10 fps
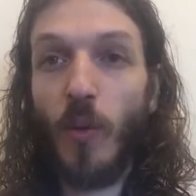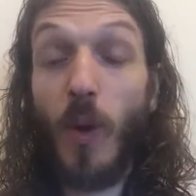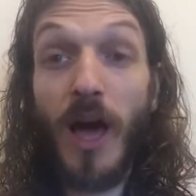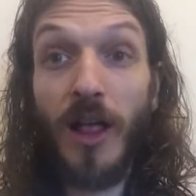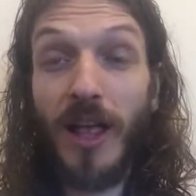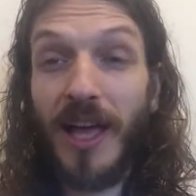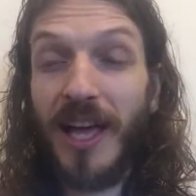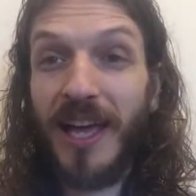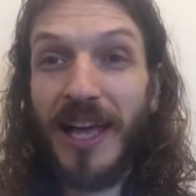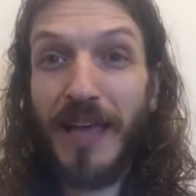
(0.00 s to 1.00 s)
Well,
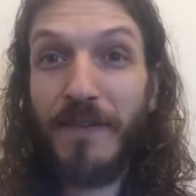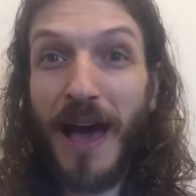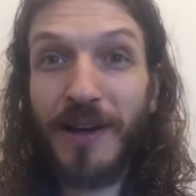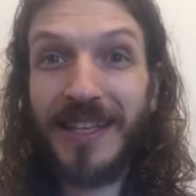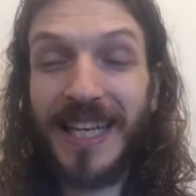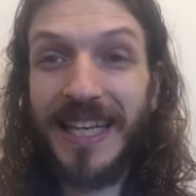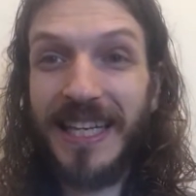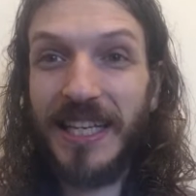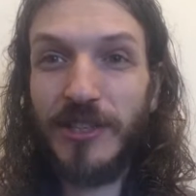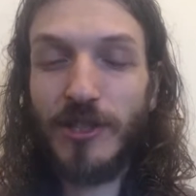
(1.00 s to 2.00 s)
if
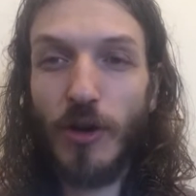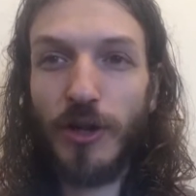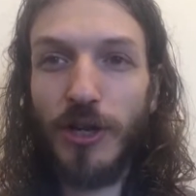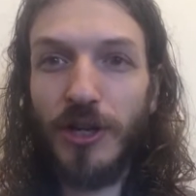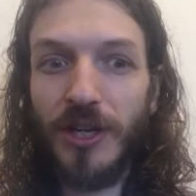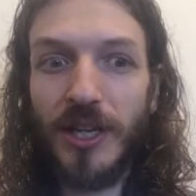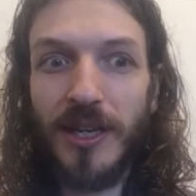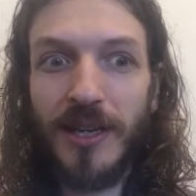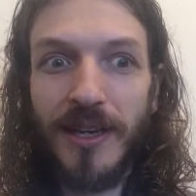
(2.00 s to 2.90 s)
alkalinity is so good,